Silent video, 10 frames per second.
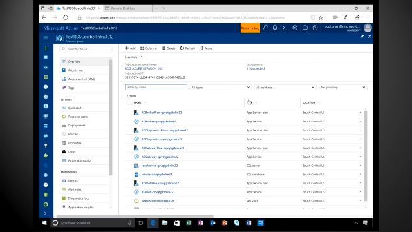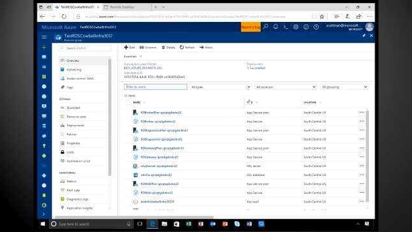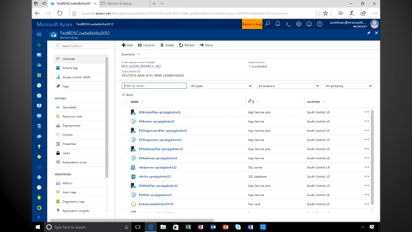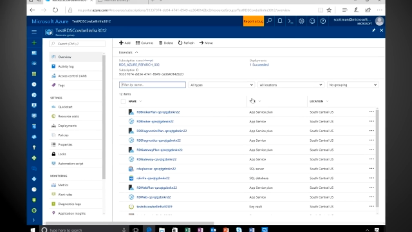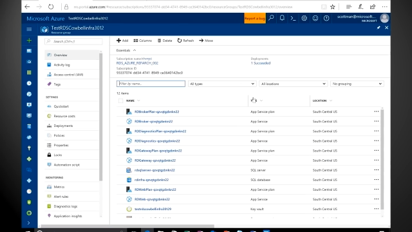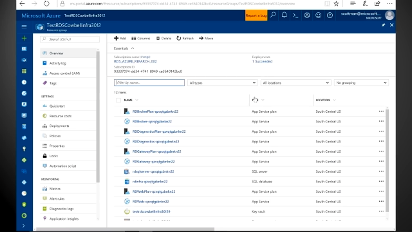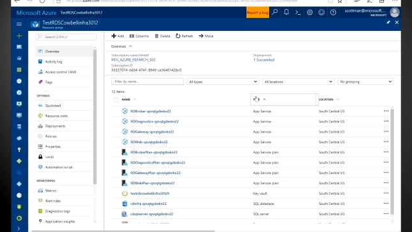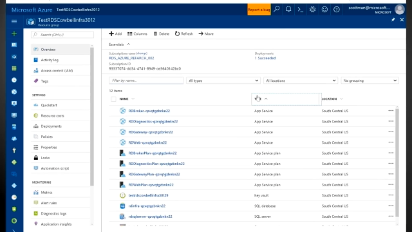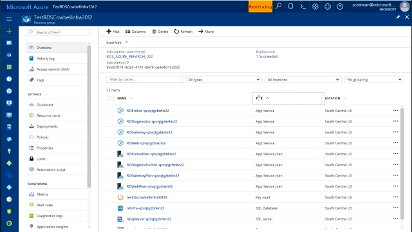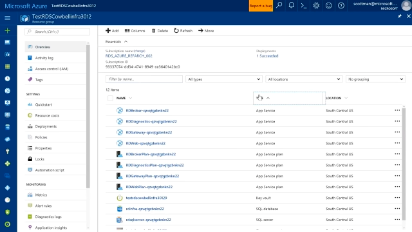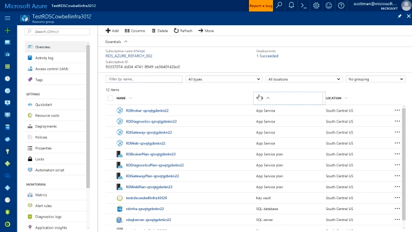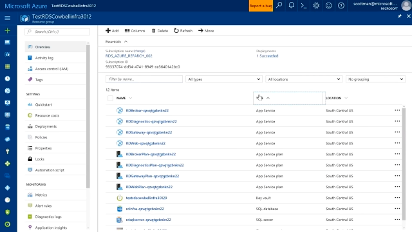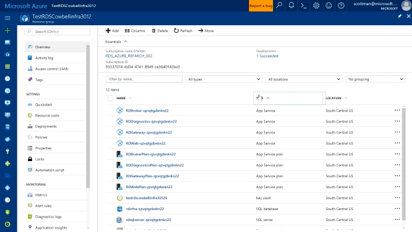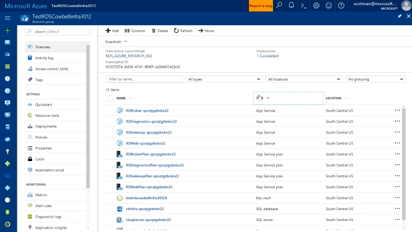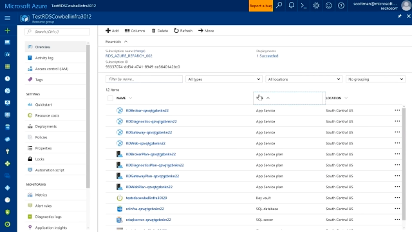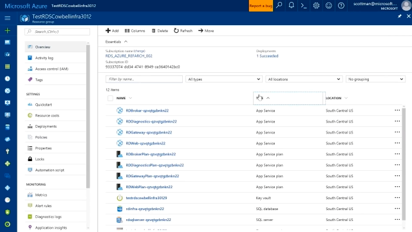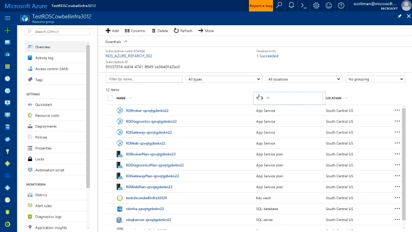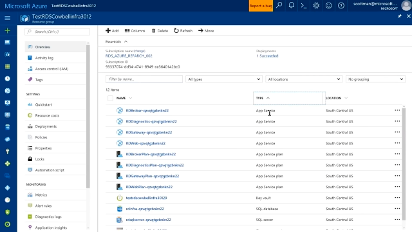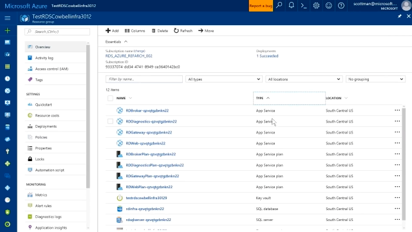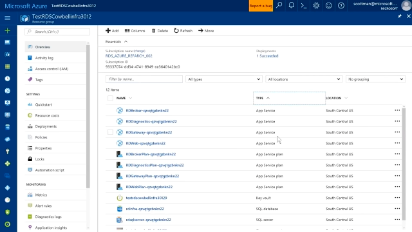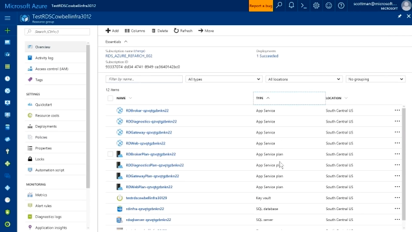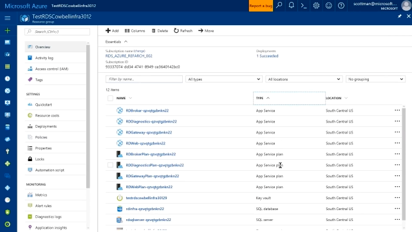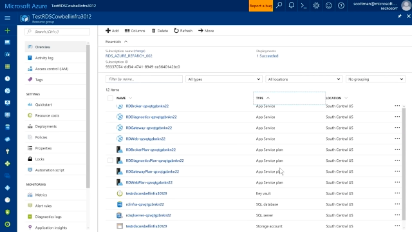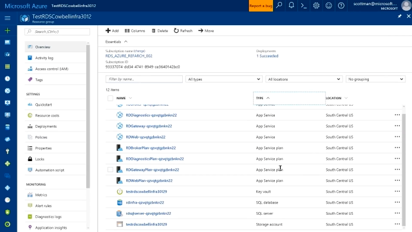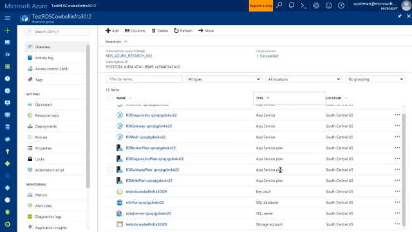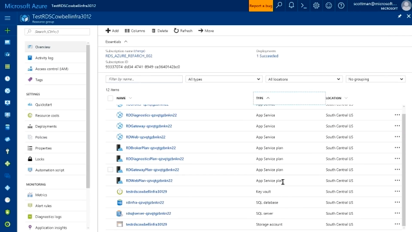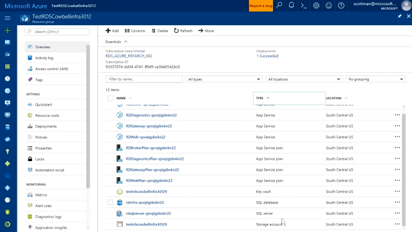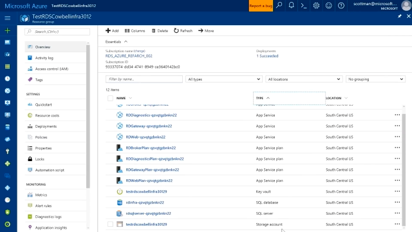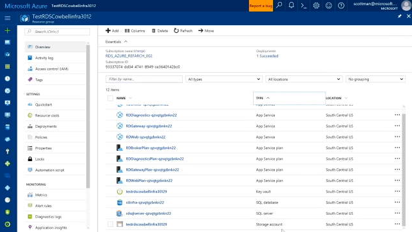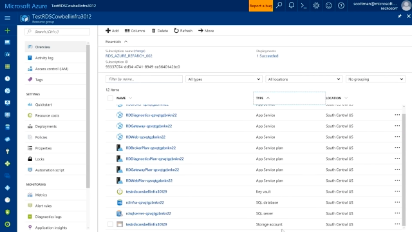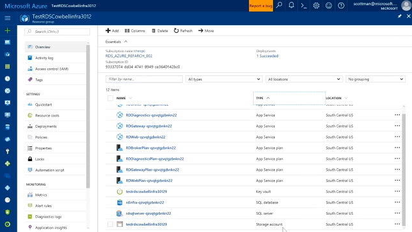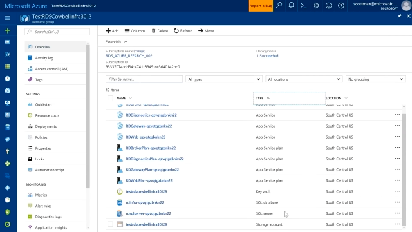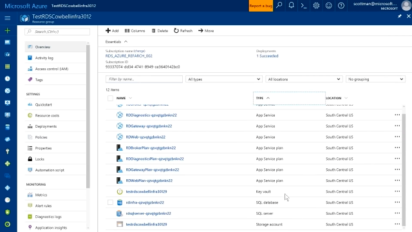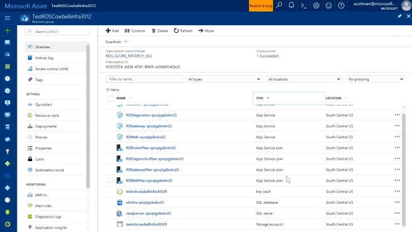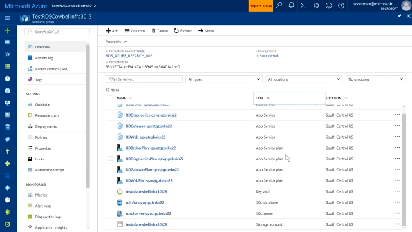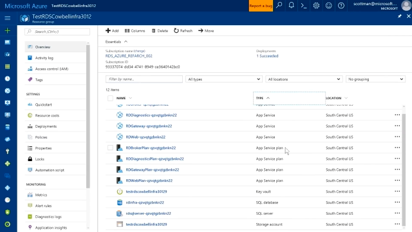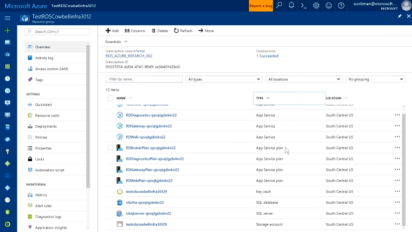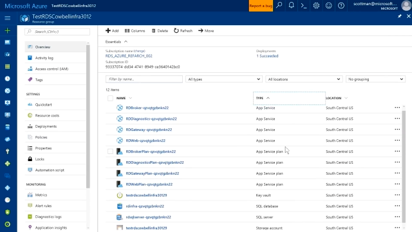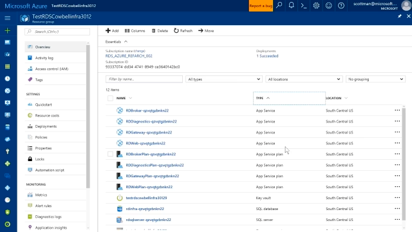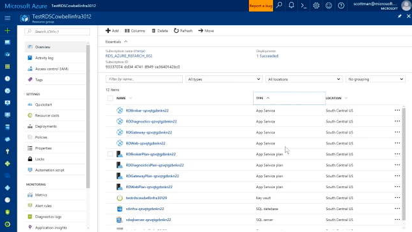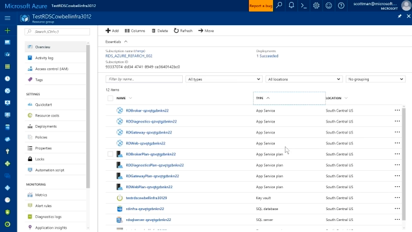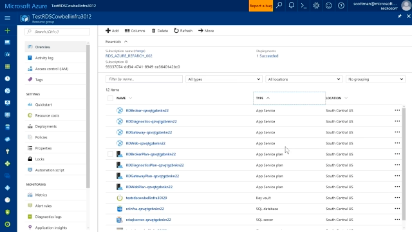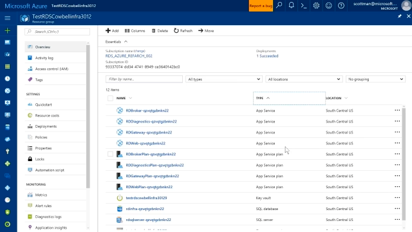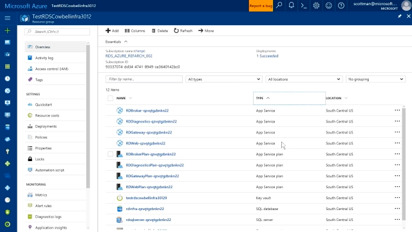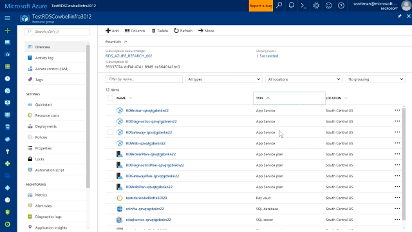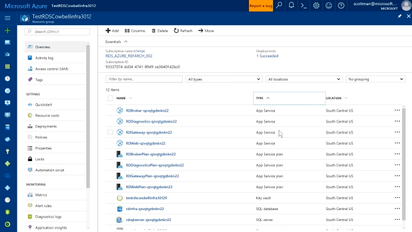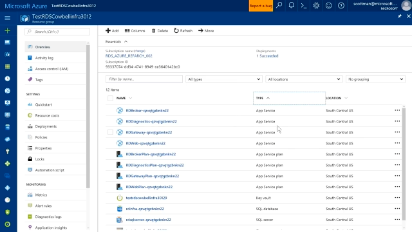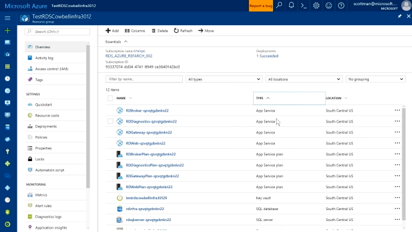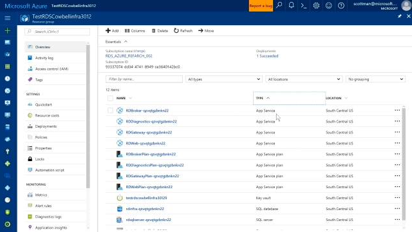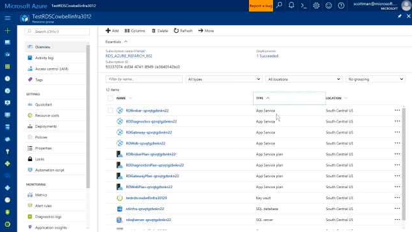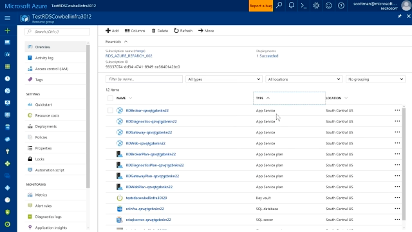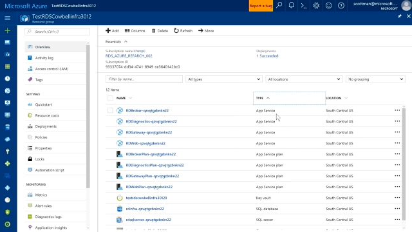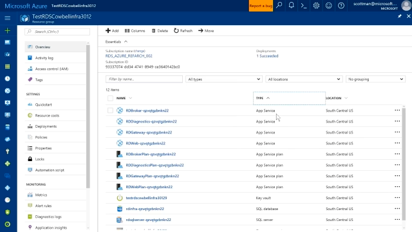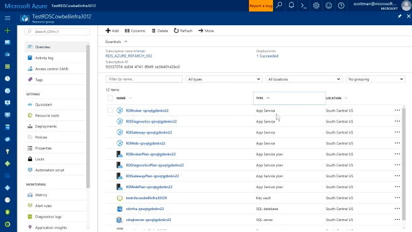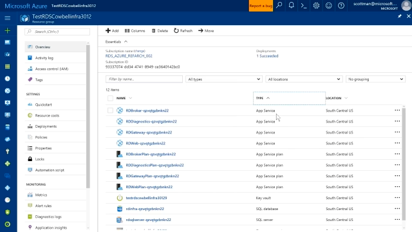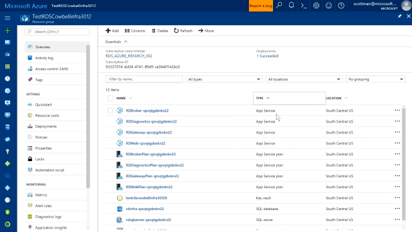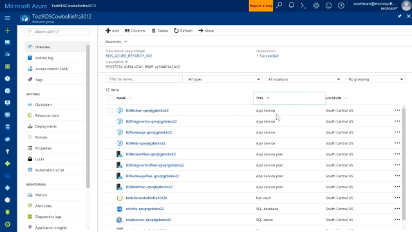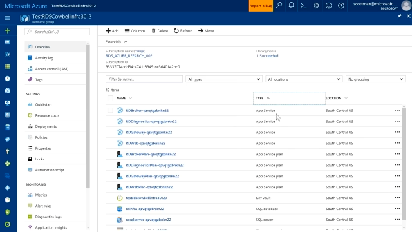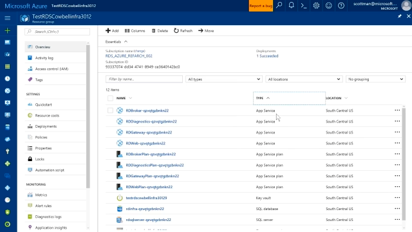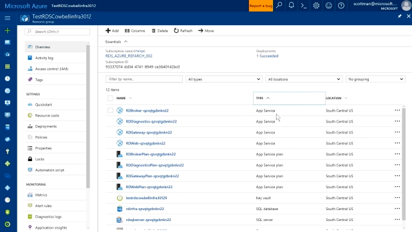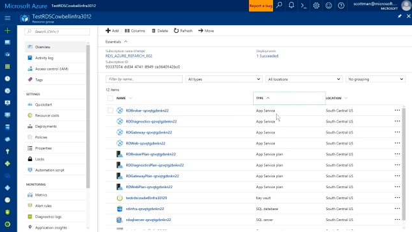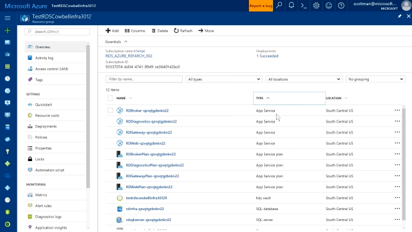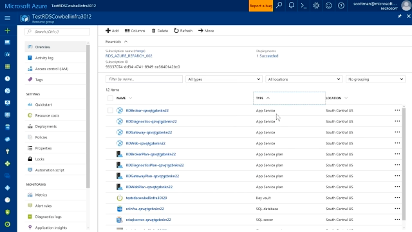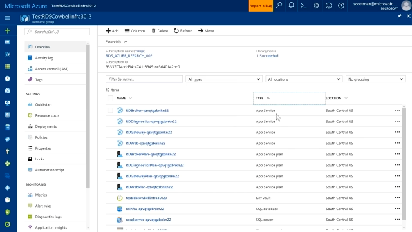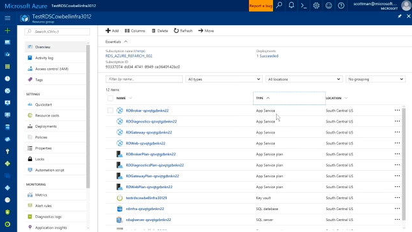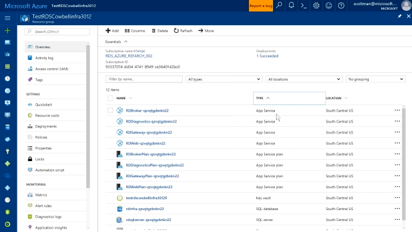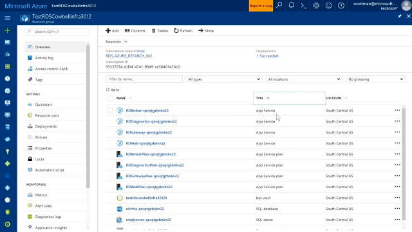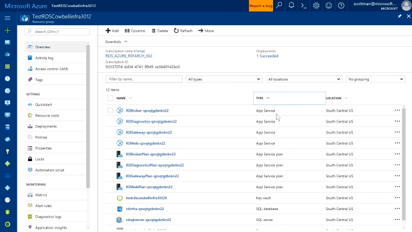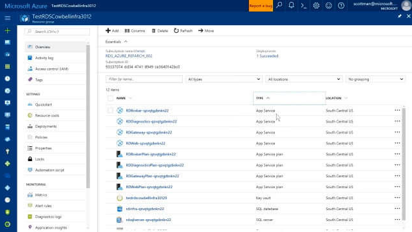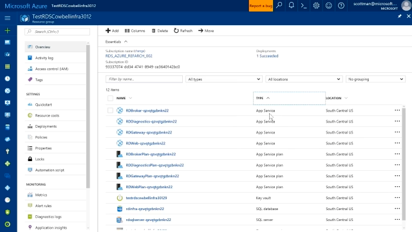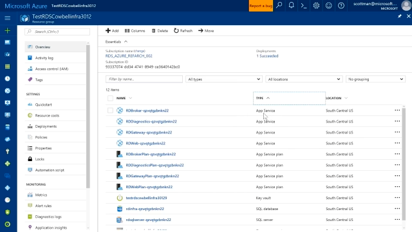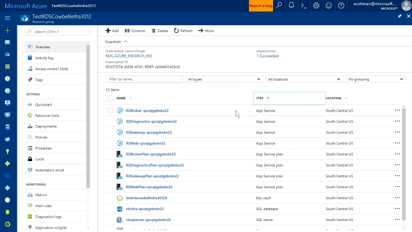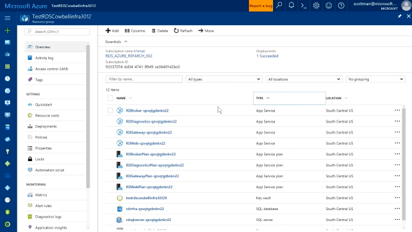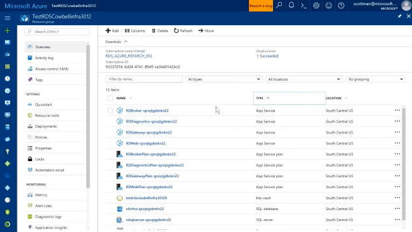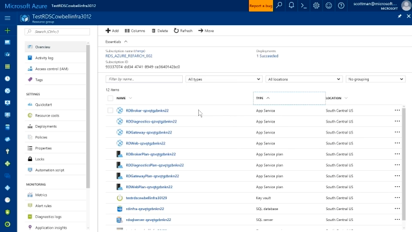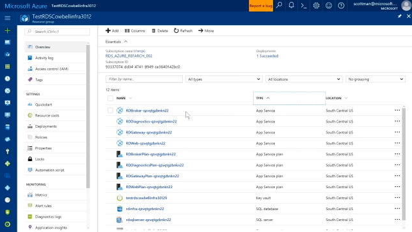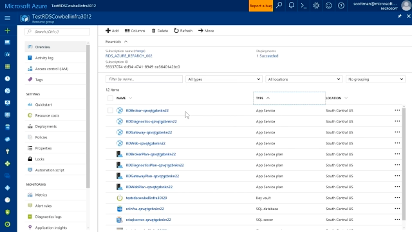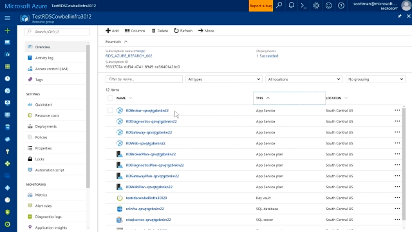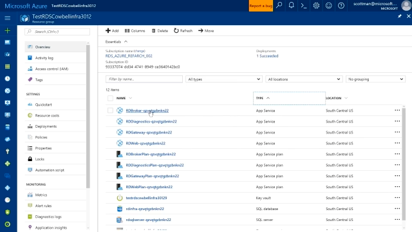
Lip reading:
(no speaker visible)